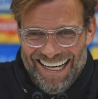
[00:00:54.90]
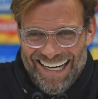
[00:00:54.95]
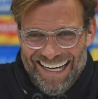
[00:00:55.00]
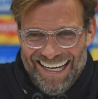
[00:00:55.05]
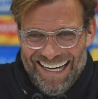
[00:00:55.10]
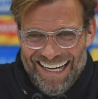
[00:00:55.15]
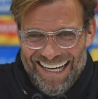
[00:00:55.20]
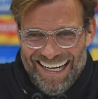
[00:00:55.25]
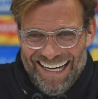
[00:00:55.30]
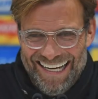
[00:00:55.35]

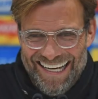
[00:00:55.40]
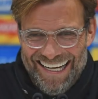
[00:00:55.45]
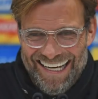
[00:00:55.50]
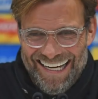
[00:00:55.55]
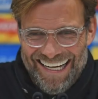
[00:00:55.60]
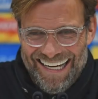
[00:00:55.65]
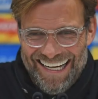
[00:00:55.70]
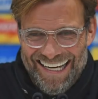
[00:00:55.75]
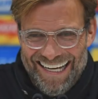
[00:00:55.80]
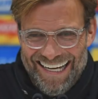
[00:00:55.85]

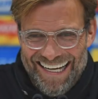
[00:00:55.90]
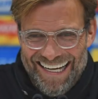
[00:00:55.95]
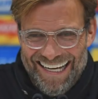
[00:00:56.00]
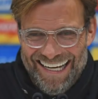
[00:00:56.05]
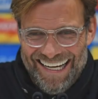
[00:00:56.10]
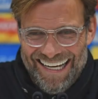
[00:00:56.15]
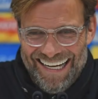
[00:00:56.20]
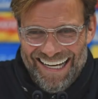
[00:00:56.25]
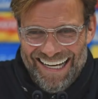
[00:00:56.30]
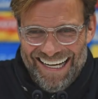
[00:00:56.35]

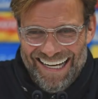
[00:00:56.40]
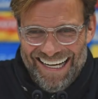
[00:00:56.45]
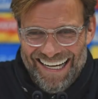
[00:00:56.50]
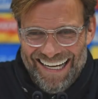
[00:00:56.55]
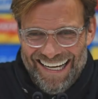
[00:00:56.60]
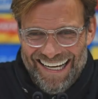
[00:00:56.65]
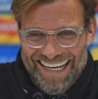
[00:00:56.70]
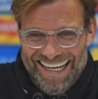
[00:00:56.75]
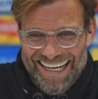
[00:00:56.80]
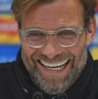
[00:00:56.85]

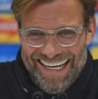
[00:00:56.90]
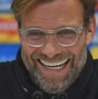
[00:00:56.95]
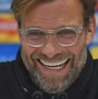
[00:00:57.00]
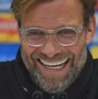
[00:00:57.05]
[no speech]